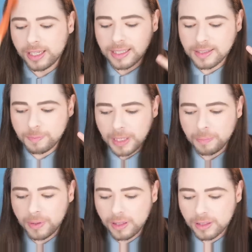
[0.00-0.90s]
because
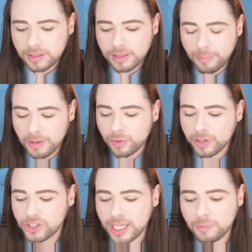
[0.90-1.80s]
people have been
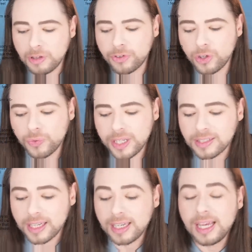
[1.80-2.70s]
throwing shade at me for no
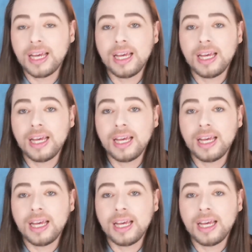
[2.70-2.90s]
reason.